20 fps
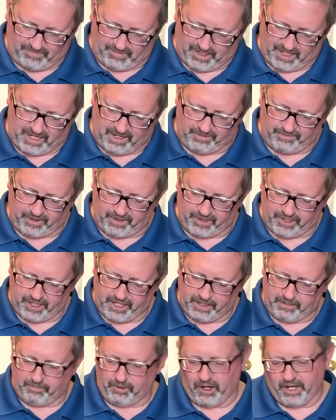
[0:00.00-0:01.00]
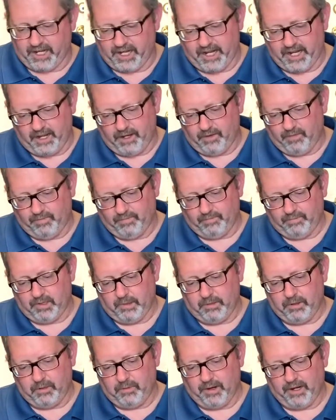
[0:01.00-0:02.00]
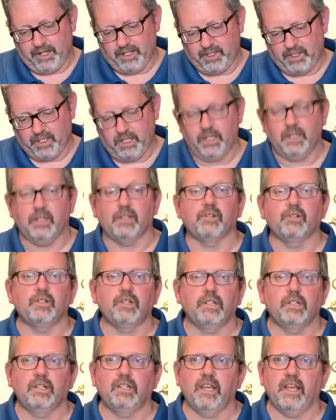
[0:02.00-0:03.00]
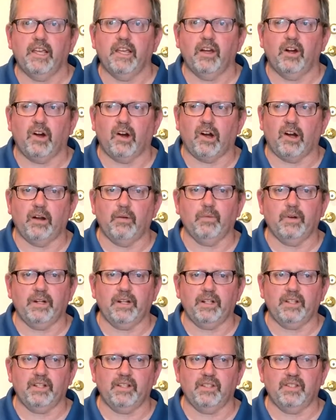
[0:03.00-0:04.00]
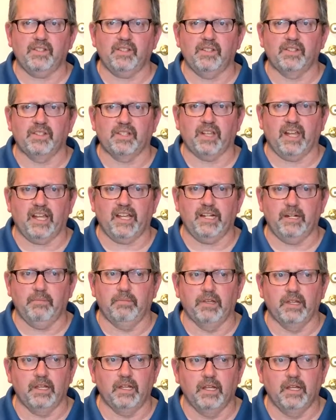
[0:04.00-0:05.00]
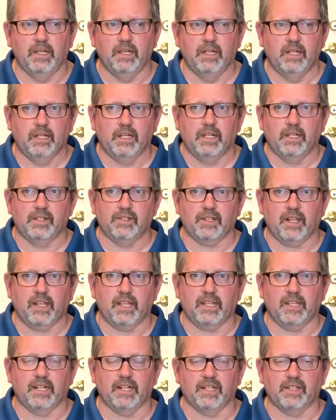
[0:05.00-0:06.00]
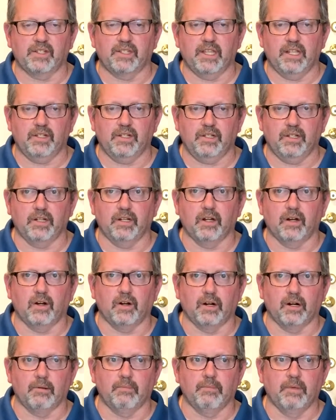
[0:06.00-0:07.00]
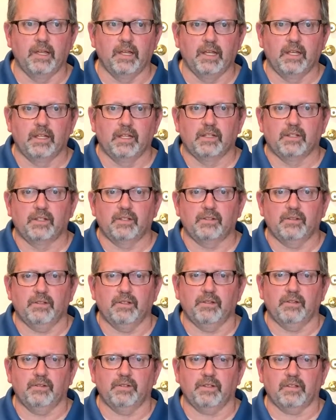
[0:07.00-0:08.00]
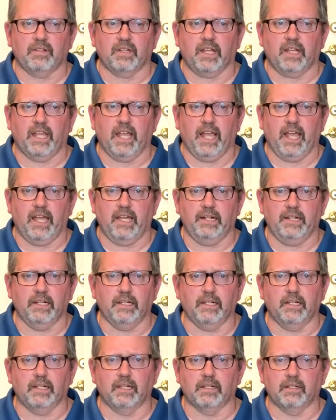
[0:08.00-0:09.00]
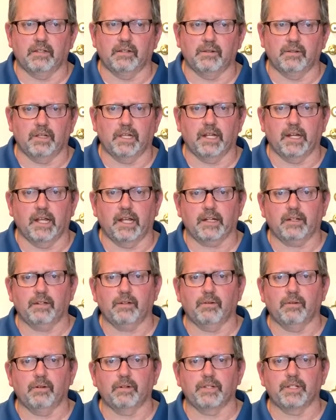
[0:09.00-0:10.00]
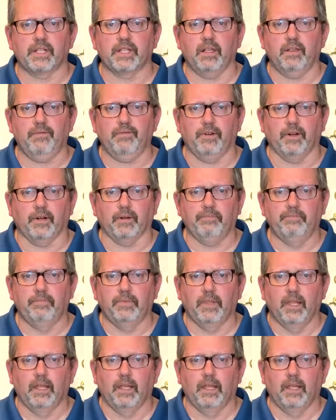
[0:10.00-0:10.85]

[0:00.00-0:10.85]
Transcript: Can't find the name right now. Wizgear. And what it is designed to be is like an extension arm to use as a caddy to connect your cell phone